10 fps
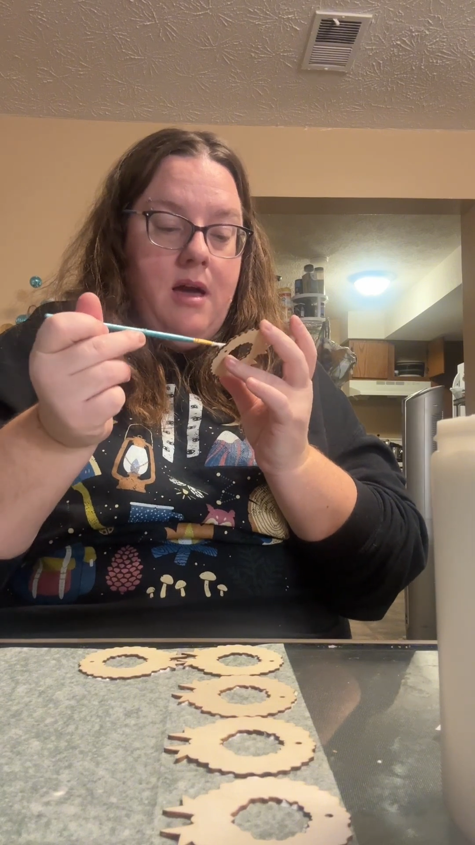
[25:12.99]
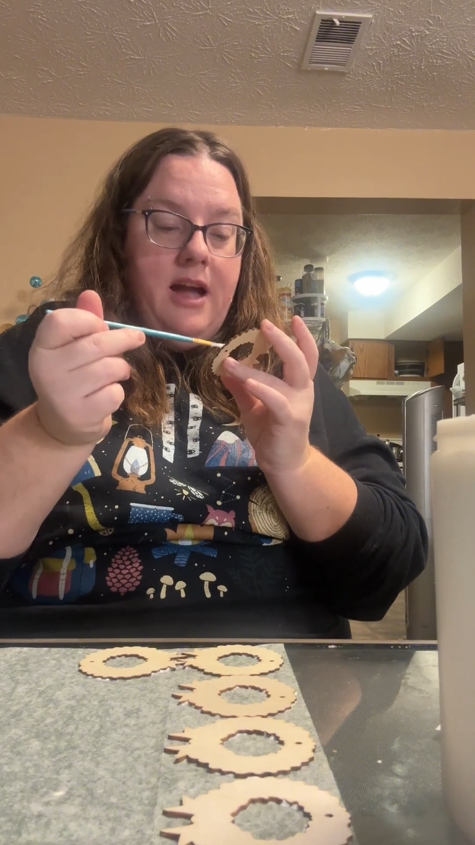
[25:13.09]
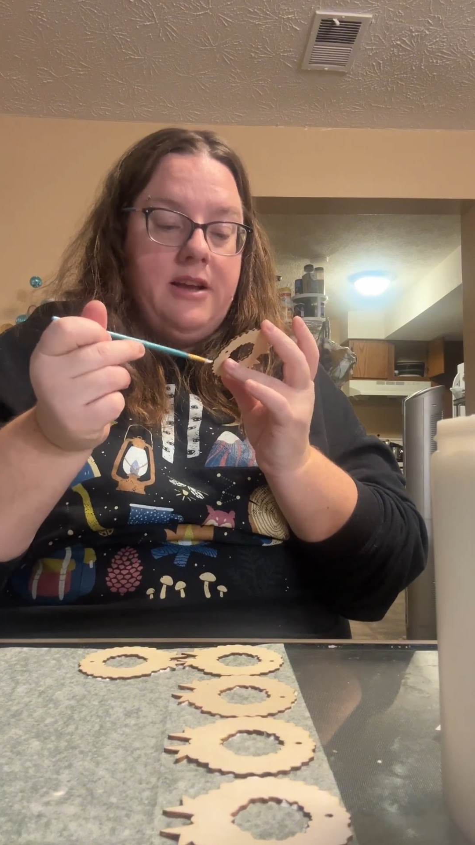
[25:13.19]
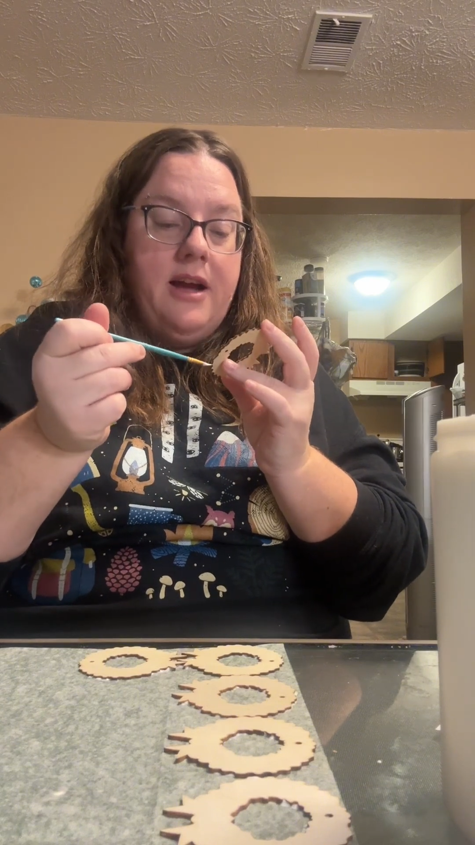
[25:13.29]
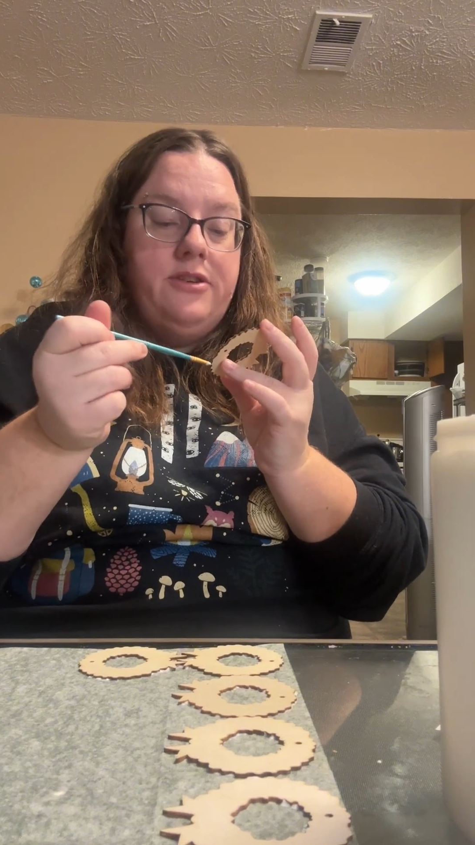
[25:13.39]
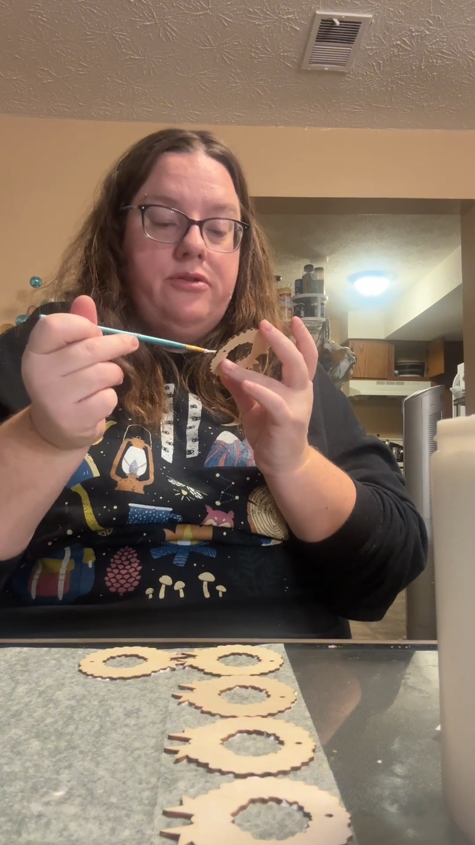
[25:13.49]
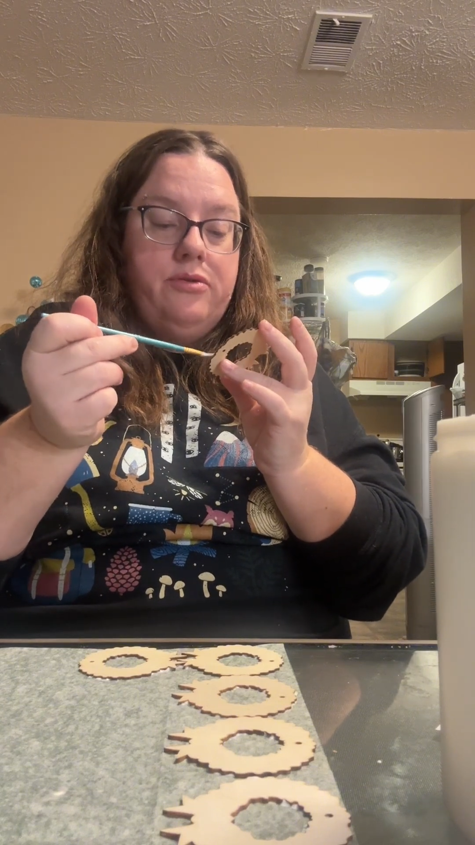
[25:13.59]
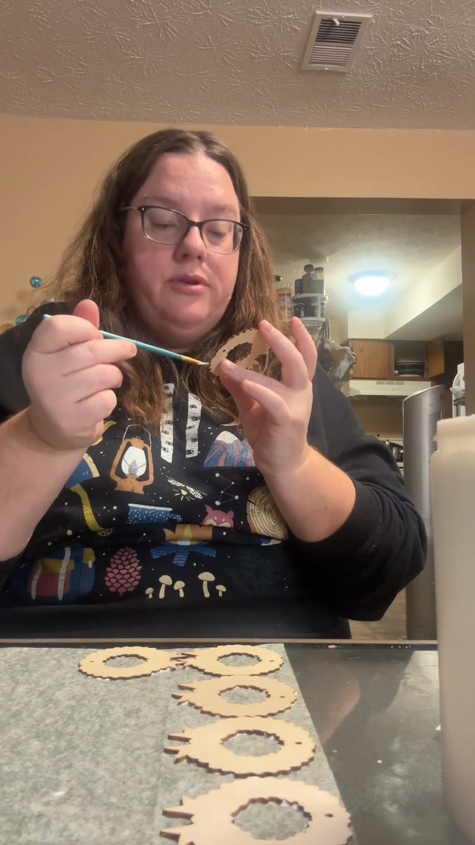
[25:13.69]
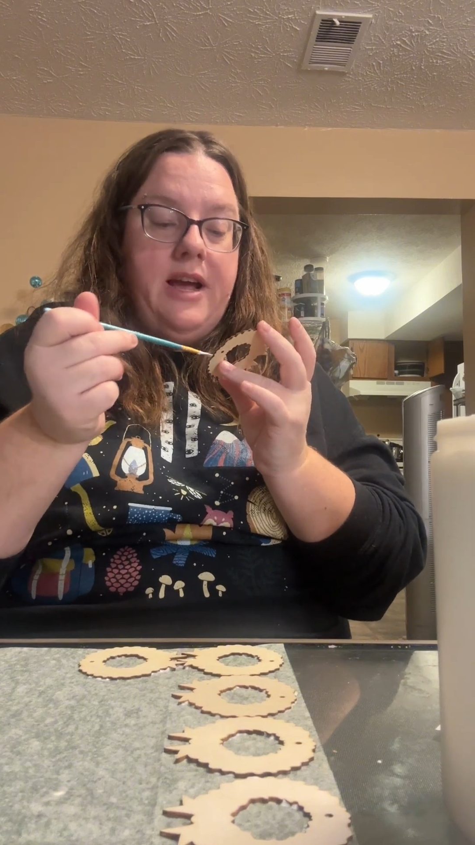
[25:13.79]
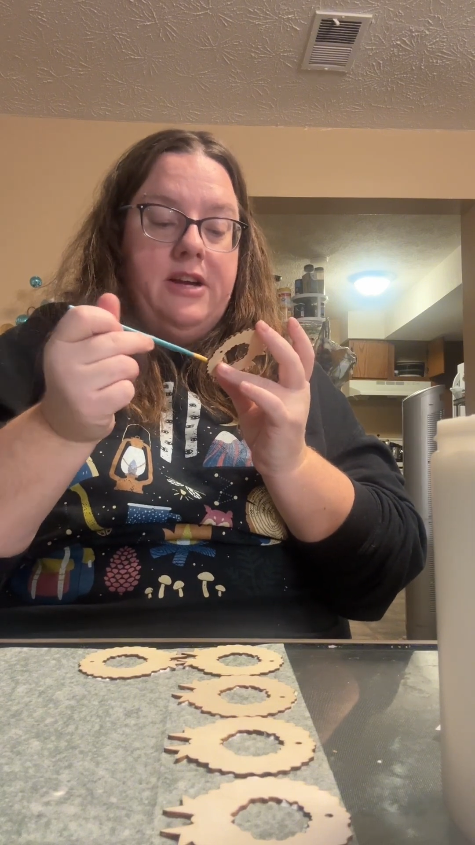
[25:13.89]
I do
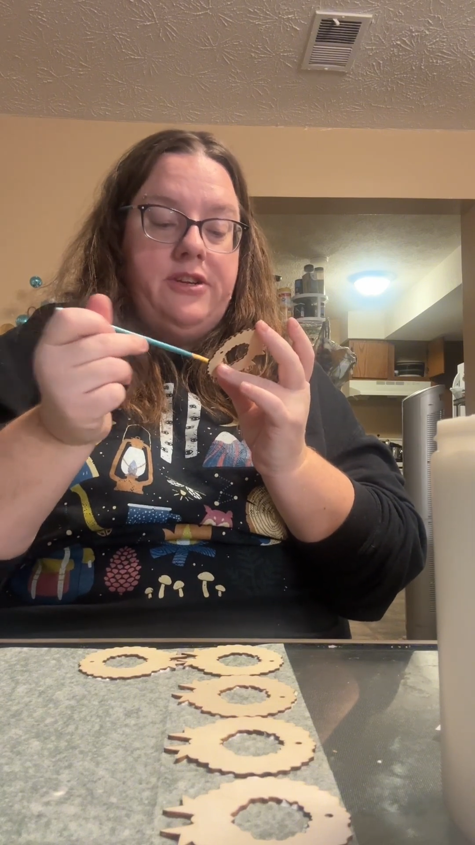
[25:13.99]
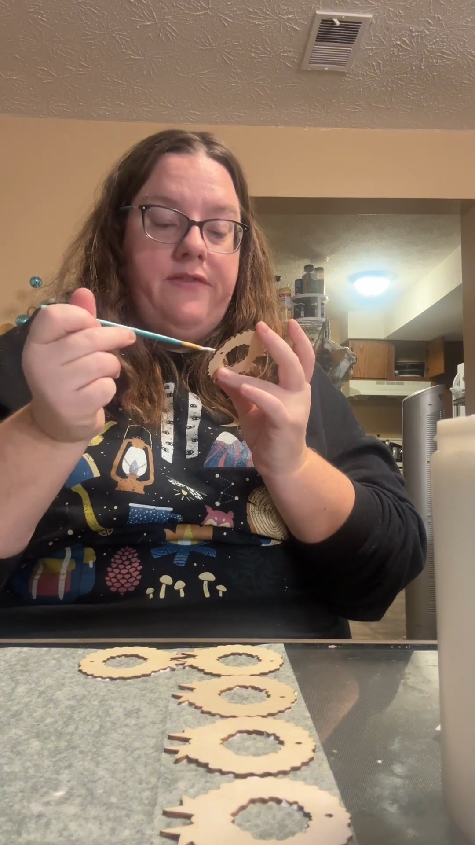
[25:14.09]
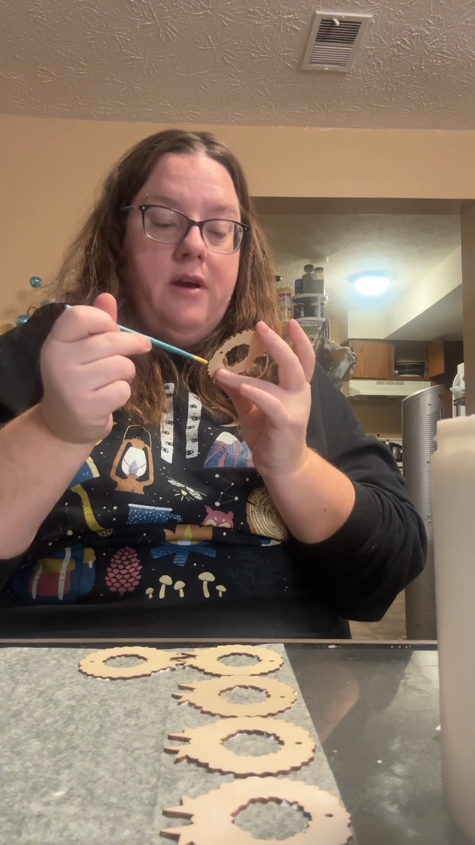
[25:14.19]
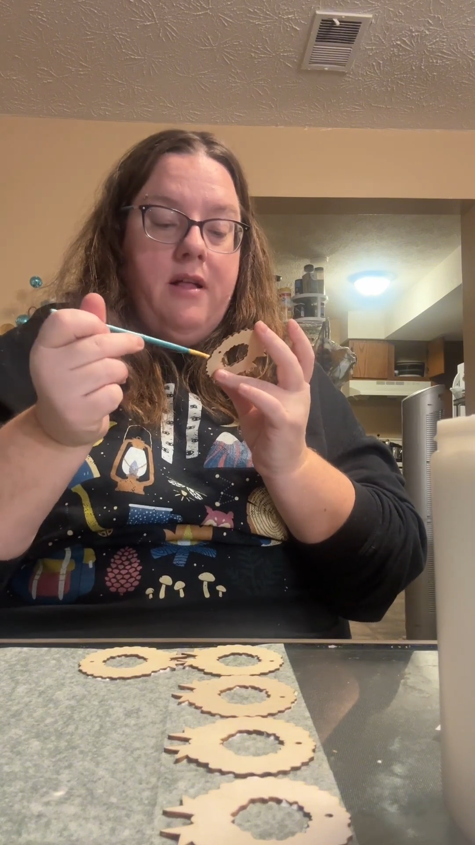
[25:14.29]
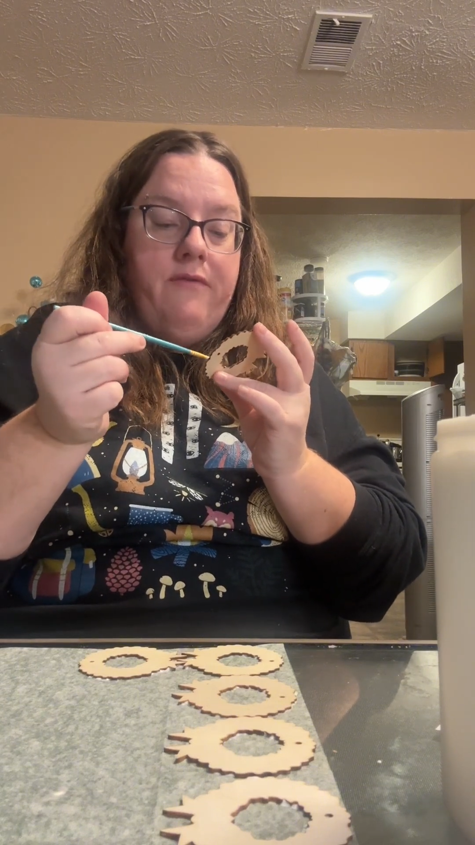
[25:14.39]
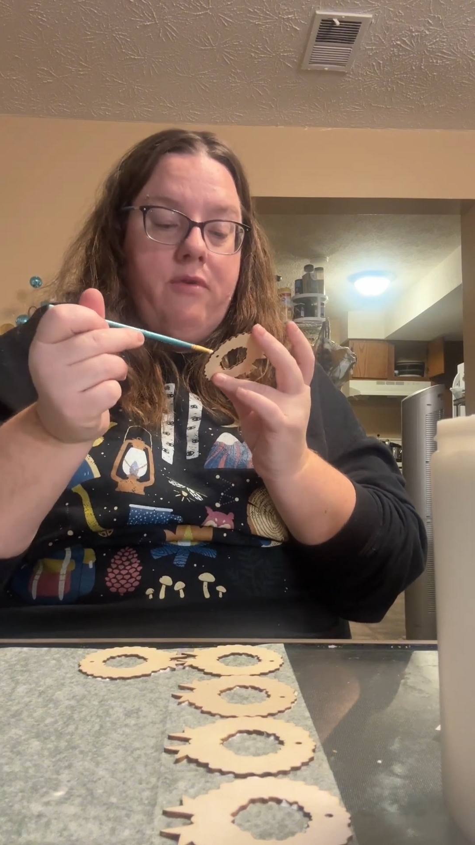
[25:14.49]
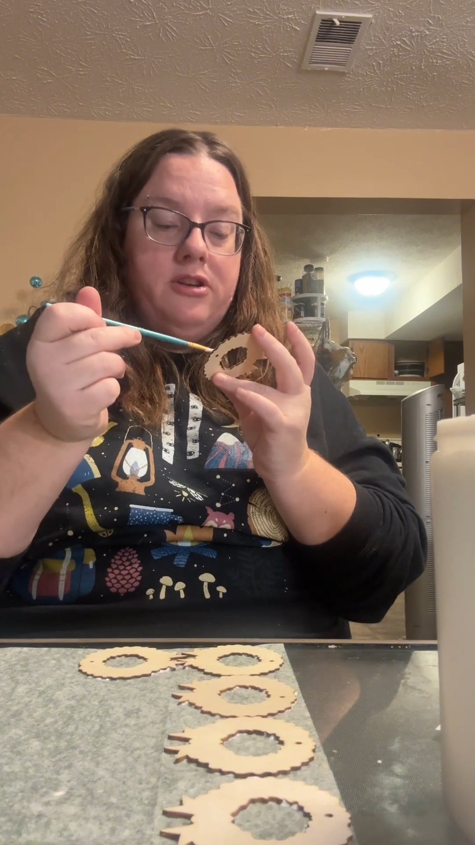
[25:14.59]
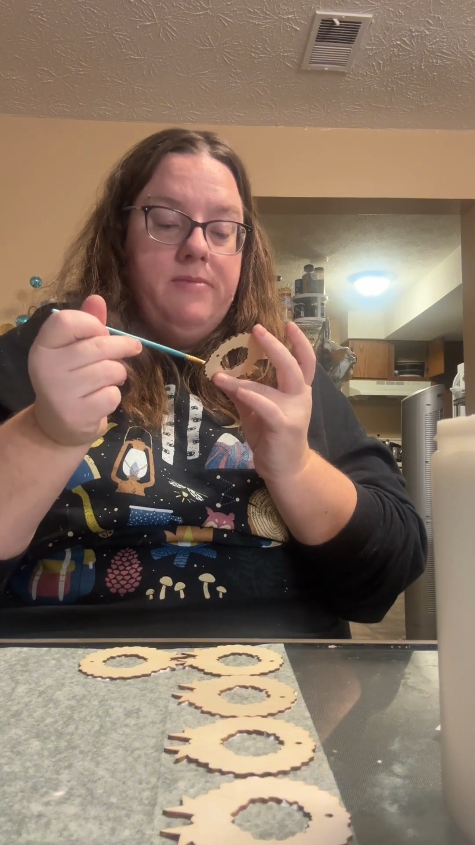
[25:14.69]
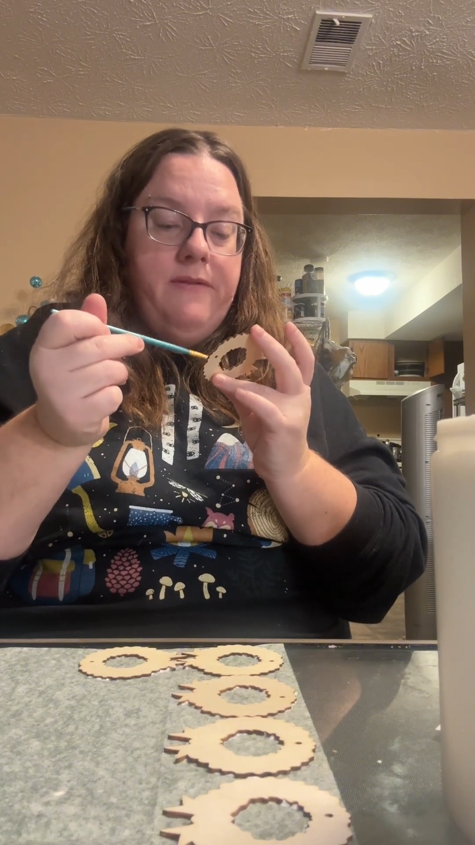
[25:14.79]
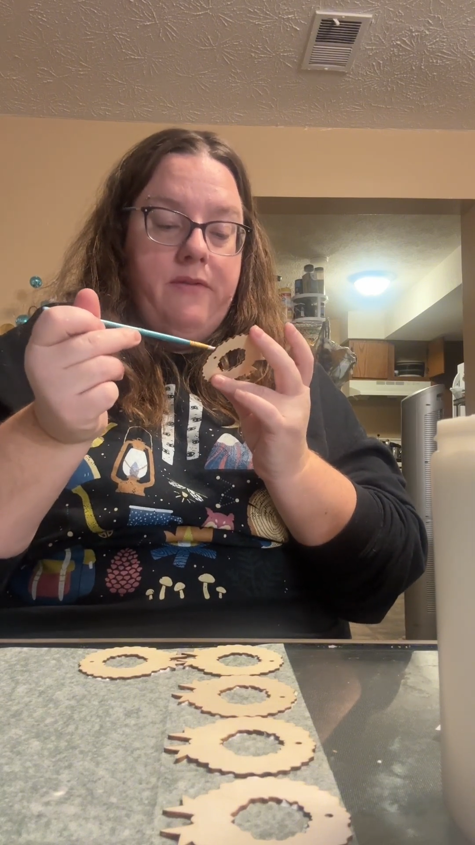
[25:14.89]
DoorDash. If y'all have watched me